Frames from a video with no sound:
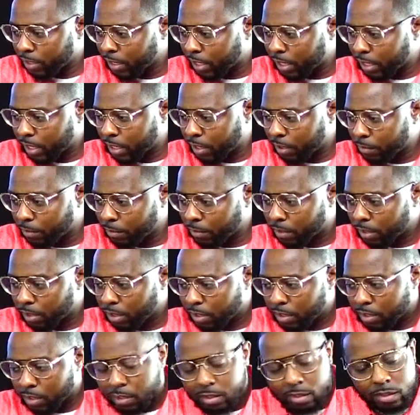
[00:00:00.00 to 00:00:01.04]
sit here
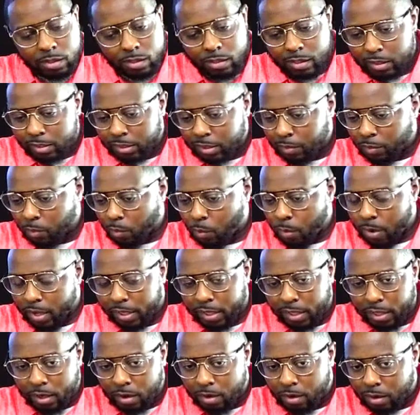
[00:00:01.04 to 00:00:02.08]
that's just
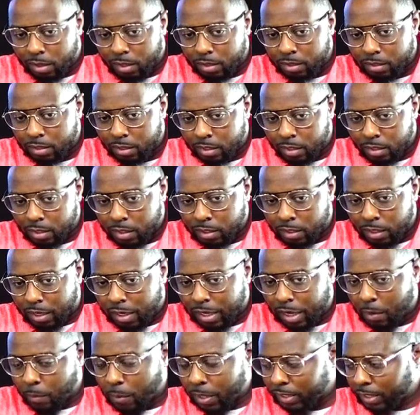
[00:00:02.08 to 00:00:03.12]
wicked hearts. Y'all
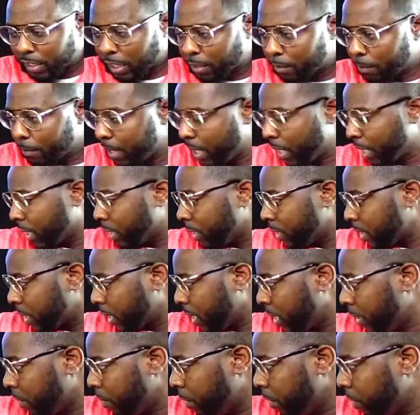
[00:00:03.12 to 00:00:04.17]
gotta watch that American
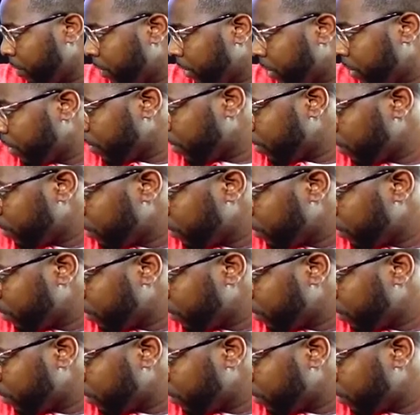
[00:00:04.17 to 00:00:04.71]
Skin movie too.